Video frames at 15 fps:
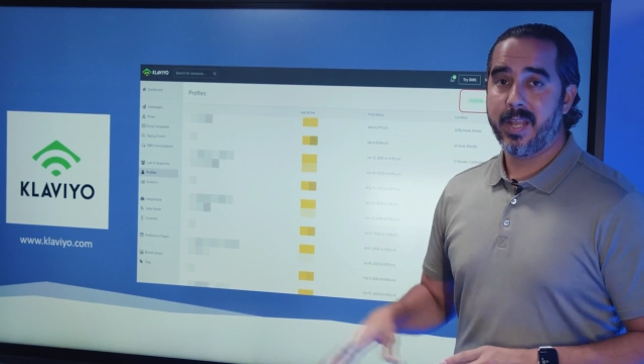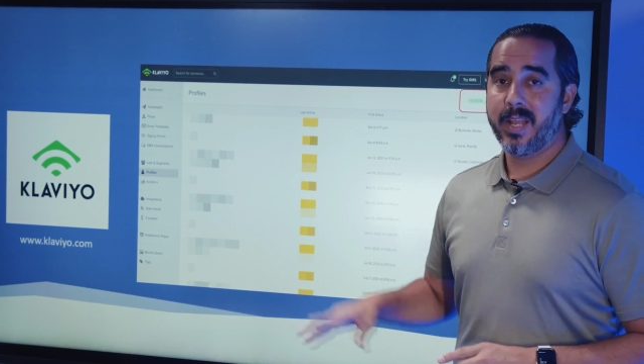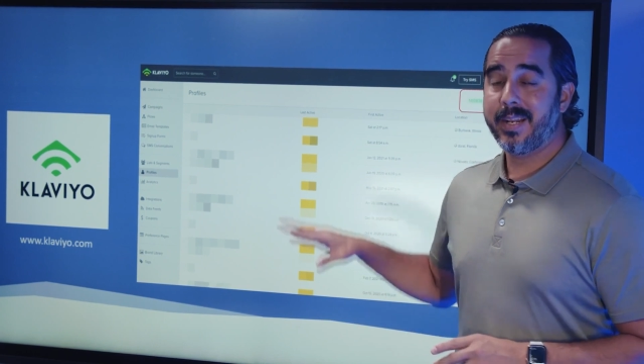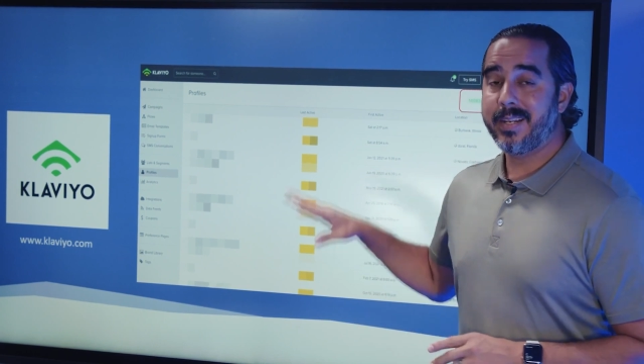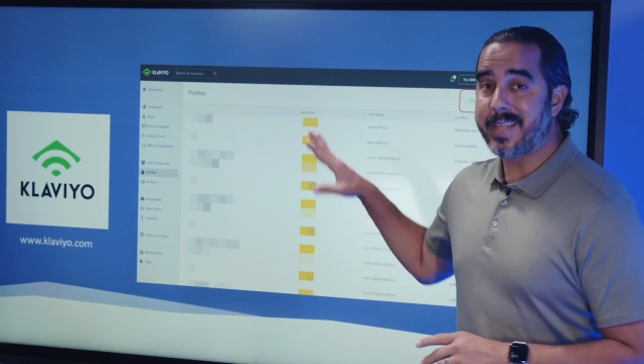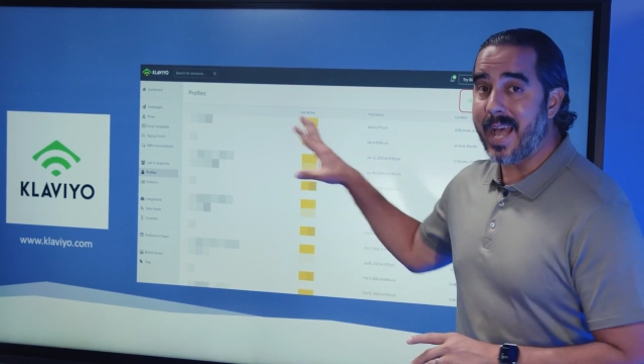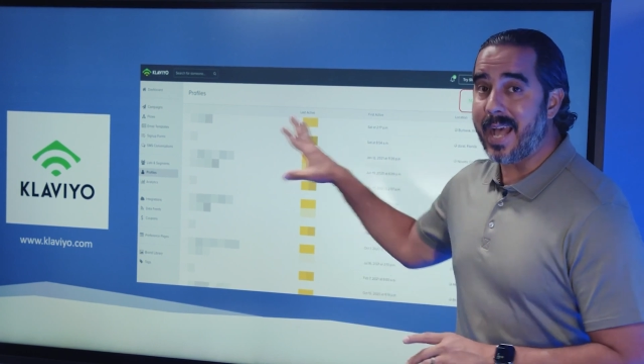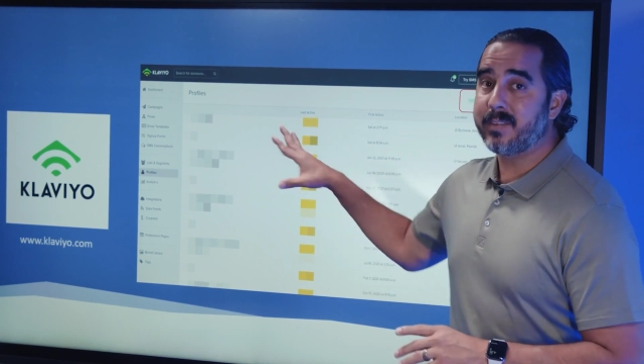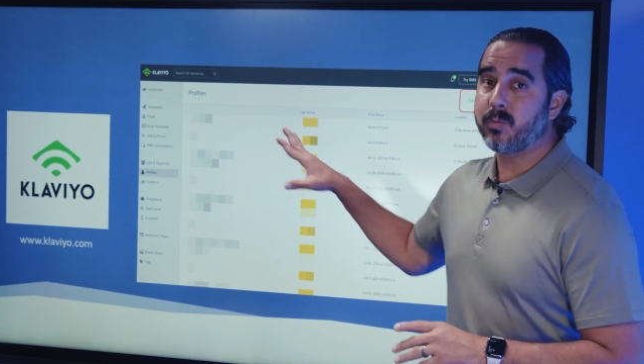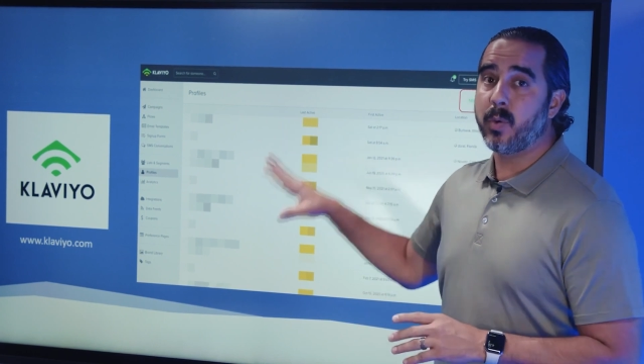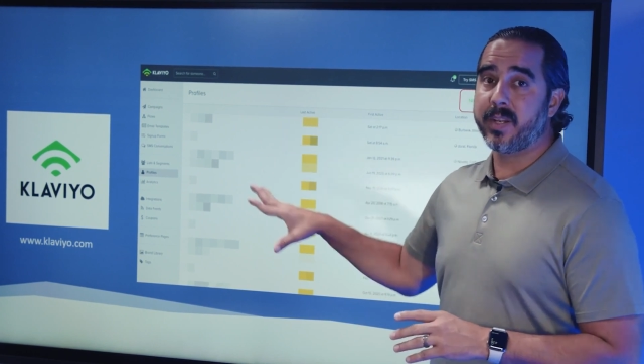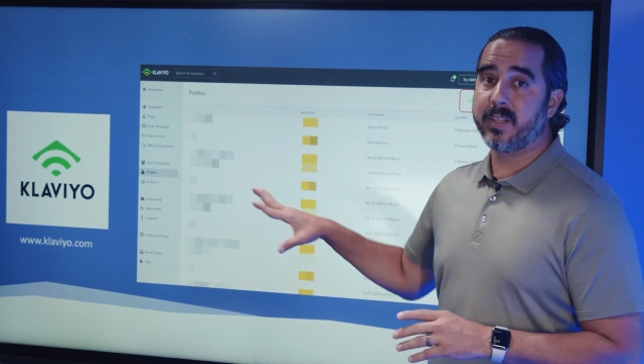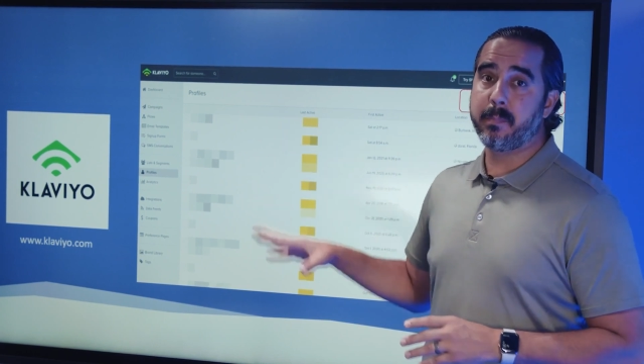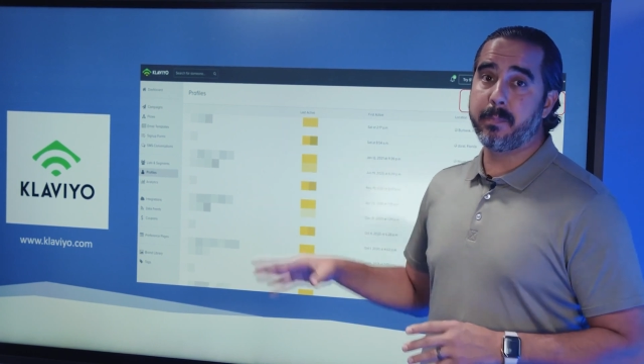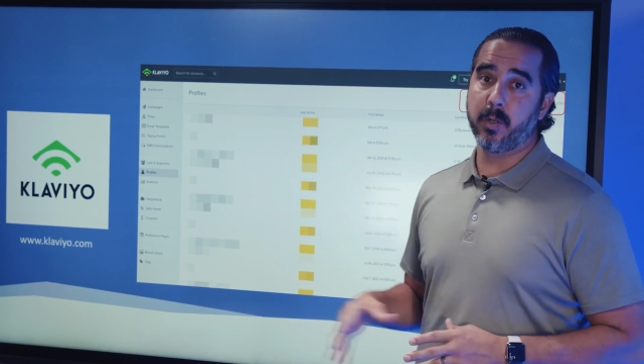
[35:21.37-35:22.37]
That's
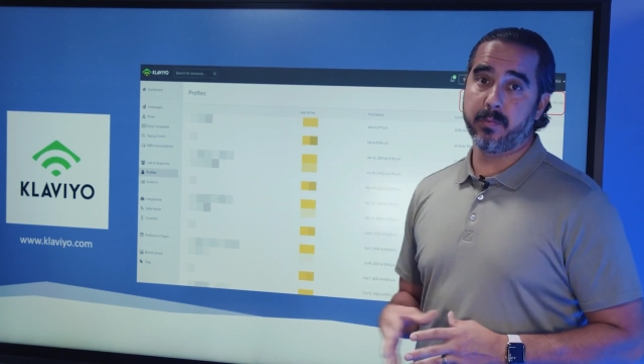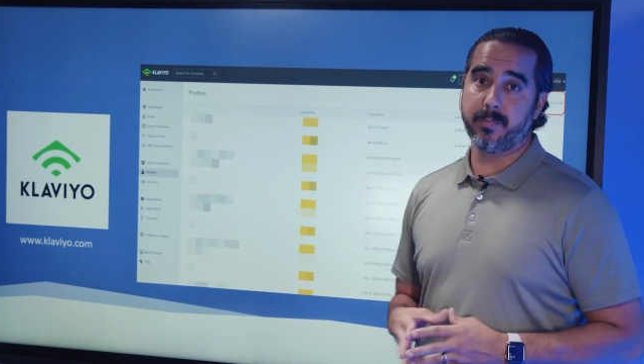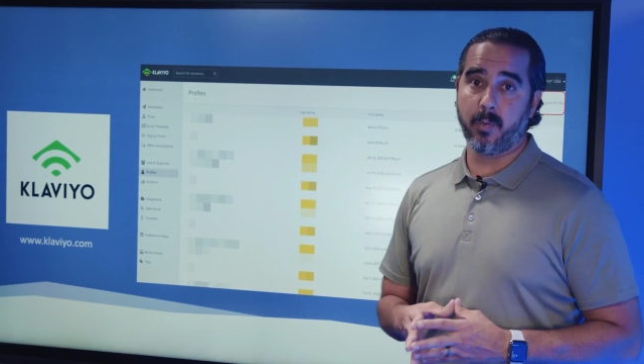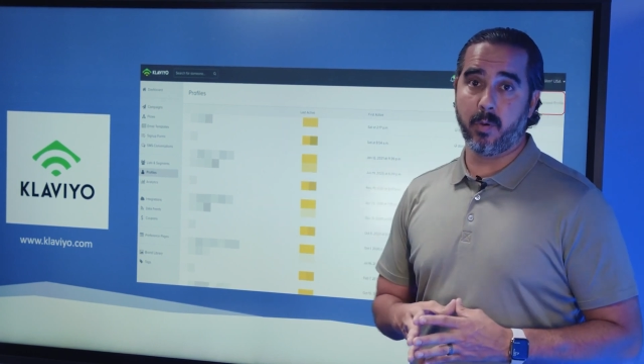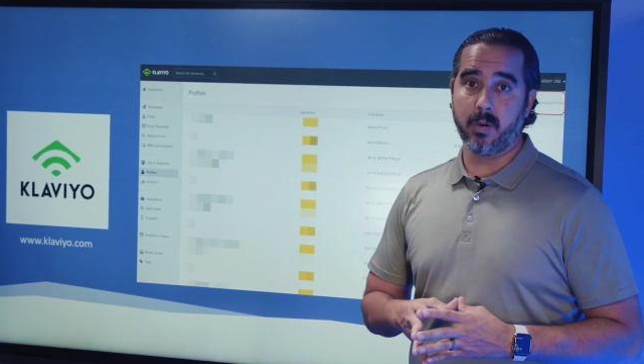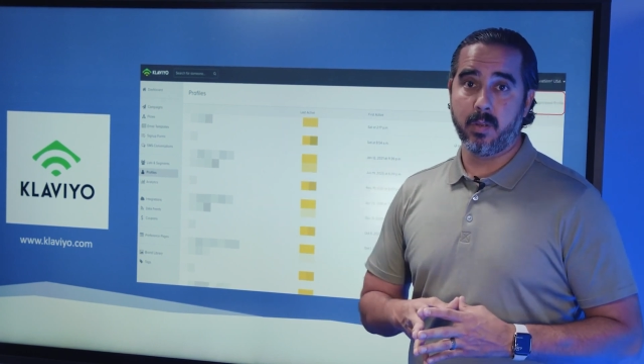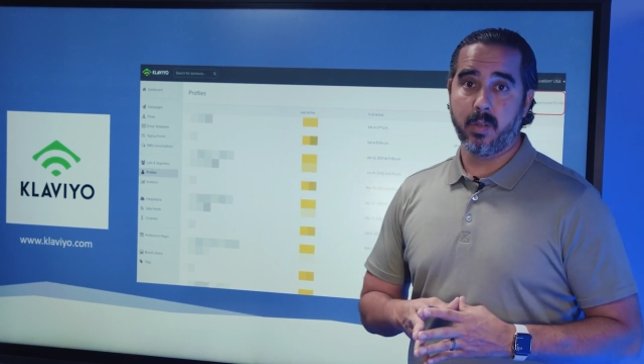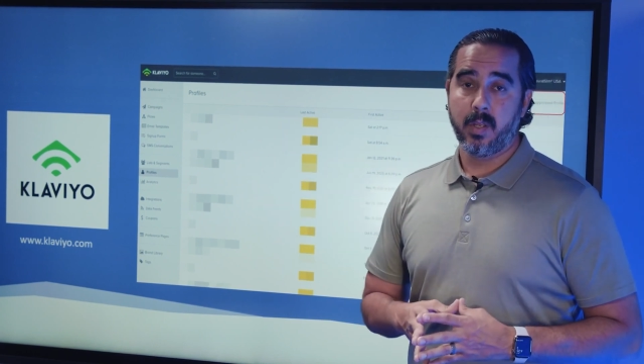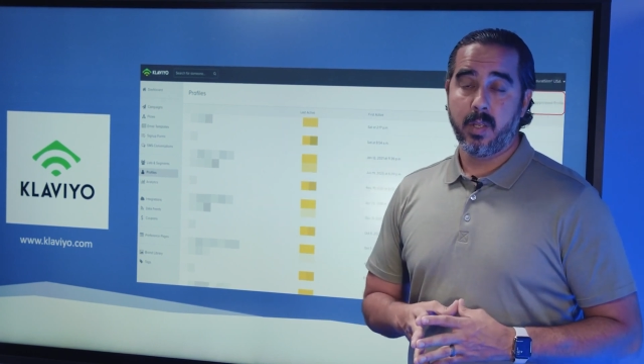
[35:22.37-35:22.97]
what it's built for.